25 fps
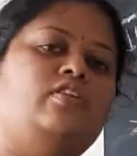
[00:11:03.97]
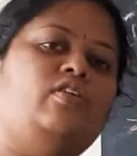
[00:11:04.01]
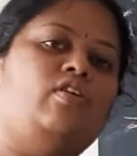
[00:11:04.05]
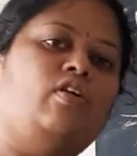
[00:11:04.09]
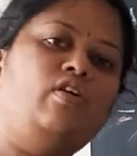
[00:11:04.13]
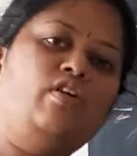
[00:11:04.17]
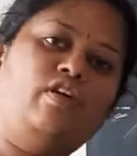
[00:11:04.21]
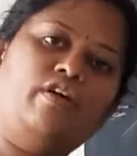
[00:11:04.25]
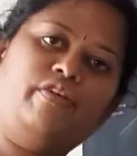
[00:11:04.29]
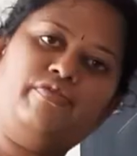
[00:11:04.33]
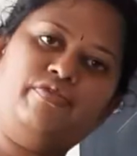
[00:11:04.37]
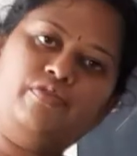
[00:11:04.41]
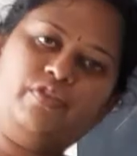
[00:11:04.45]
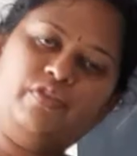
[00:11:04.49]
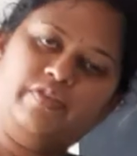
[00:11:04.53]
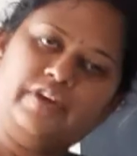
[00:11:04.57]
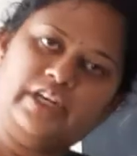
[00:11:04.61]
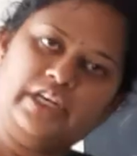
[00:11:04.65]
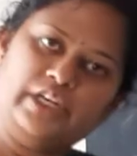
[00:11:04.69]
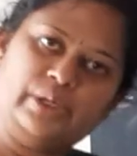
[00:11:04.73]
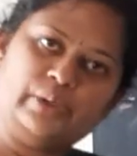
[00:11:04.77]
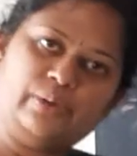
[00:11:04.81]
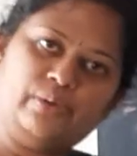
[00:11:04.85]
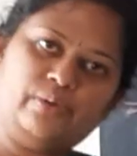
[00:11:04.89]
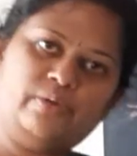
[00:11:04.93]
all of you
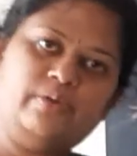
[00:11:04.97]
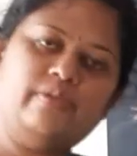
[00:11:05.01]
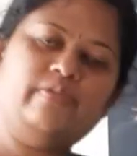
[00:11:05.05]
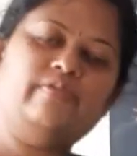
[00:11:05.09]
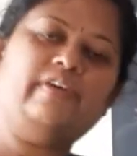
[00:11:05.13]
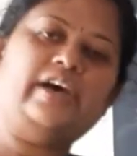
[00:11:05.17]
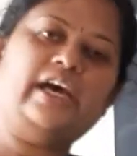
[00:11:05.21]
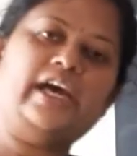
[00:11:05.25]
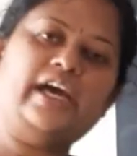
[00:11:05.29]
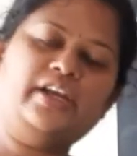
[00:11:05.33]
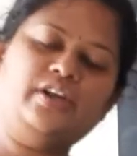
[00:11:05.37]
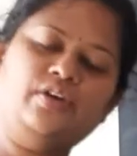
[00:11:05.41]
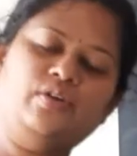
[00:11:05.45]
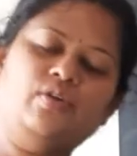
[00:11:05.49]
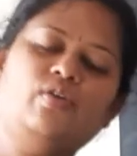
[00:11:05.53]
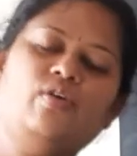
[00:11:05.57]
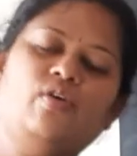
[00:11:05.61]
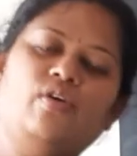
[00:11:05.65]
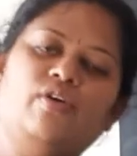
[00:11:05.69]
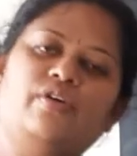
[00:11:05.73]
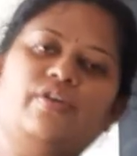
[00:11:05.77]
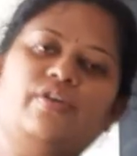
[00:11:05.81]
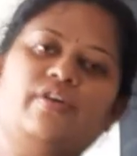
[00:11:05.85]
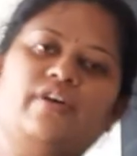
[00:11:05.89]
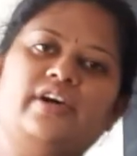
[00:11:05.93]
will do. Where you
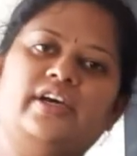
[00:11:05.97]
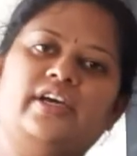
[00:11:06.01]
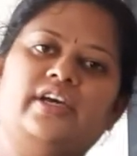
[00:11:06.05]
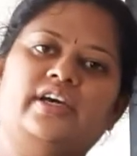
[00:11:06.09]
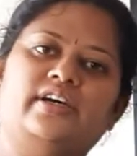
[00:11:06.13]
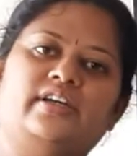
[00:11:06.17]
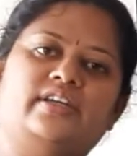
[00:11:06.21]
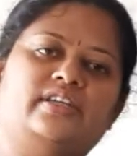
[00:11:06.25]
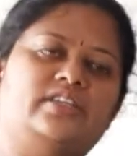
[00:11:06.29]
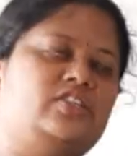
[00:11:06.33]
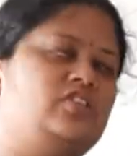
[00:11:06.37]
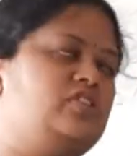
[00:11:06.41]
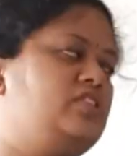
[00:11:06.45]
go wrong here is,